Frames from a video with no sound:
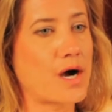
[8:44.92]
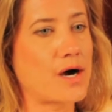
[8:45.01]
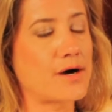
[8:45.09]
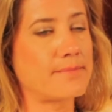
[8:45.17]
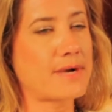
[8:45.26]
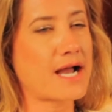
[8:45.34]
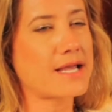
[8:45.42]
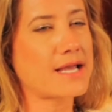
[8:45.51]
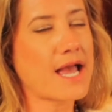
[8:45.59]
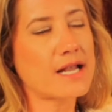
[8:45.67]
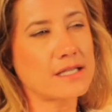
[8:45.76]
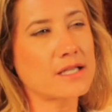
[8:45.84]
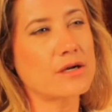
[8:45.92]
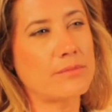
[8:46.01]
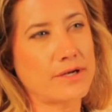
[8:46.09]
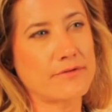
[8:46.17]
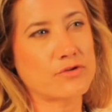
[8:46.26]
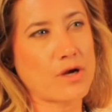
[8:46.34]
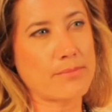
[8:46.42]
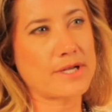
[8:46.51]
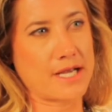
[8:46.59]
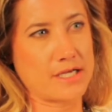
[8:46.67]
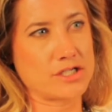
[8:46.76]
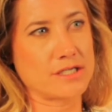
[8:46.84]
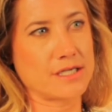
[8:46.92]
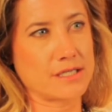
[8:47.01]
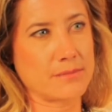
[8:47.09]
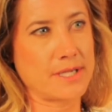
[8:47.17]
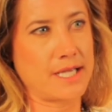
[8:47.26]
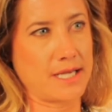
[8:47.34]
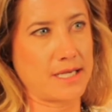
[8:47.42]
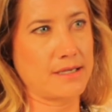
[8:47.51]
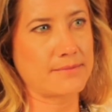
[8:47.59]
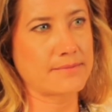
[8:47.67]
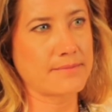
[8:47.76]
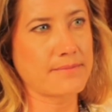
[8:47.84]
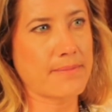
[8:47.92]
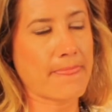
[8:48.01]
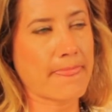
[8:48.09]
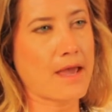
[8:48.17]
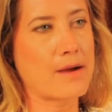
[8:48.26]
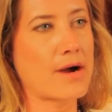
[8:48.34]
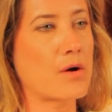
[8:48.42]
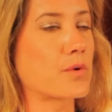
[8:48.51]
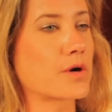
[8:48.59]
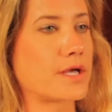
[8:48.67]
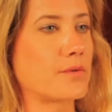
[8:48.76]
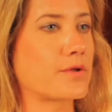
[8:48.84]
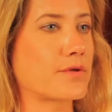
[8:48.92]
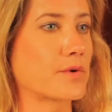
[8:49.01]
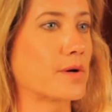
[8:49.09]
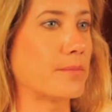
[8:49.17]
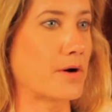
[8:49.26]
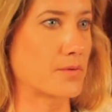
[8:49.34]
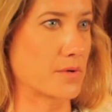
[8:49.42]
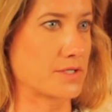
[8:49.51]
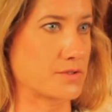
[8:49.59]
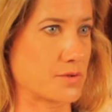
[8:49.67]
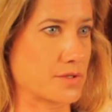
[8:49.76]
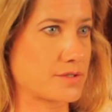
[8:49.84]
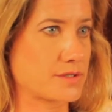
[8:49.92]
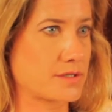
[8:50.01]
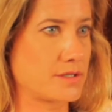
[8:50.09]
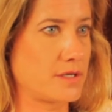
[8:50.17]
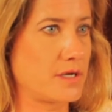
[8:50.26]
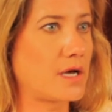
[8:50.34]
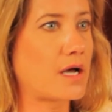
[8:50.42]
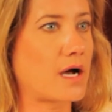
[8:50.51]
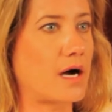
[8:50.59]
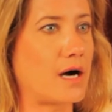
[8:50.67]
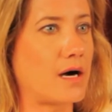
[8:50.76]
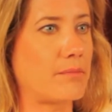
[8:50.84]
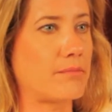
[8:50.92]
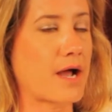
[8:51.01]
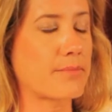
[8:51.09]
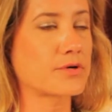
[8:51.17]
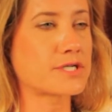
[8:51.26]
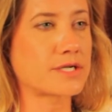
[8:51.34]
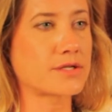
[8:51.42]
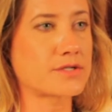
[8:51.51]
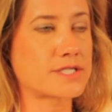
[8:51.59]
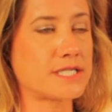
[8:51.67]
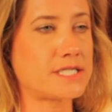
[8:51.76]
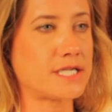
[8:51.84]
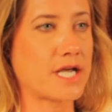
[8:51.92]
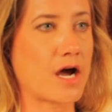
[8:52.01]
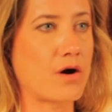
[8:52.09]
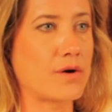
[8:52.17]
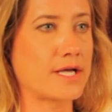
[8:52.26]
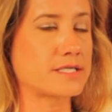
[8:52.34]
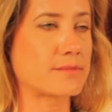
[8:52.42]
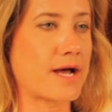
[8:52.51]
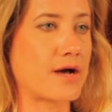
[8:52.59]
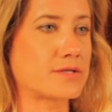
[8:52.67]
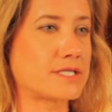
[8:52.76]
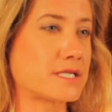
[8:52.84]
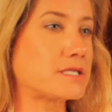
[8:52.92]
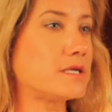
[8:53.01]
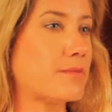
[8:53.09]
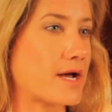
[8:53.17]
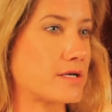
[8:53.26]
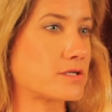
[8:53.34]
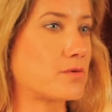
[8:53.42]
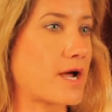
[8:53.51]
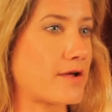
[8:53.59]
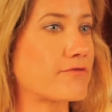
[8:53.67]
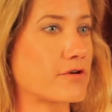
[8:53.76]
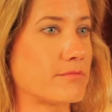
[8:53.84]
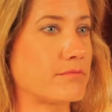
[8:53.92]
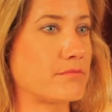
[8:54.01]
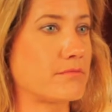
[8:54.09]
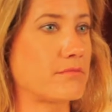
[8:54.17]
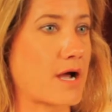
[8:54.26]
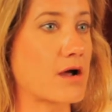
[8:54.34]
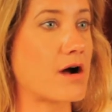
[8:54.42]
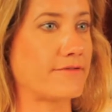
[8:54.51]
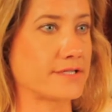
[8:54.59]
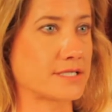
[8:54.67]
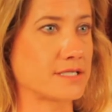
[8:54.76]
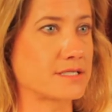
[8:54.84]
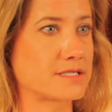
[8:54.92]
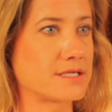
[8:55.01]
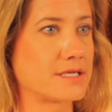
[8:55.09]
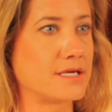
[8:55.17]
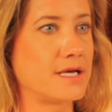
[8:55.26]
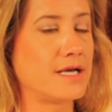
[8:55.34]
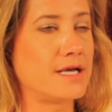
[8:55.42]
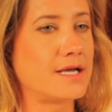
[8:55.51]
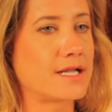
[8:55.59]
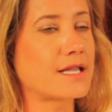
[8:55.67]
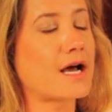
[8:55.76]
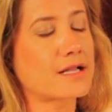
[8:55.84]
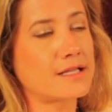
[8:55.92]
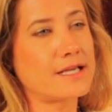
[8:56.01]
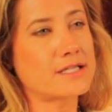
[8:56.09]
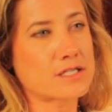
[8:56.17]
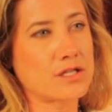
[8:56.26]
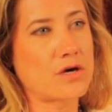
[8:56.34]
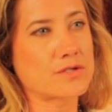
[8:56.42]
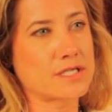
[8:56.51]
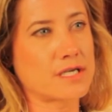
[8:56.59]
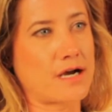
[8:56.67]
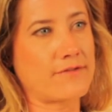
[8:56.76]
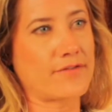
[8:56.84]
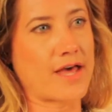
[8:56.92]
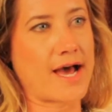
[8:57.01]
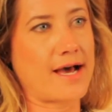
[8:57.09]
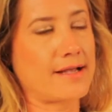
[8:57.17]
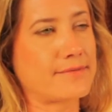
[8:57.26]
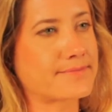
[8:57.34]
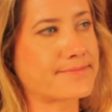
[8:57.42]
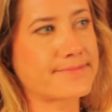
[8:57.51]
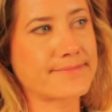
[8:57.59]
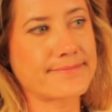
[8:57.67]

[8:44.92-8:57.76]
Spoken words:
I had a little bit of trepidation in the beginning about working with a remote resource. My particular CTO is about 60 miles away from my offices. Luckily, it's close enough that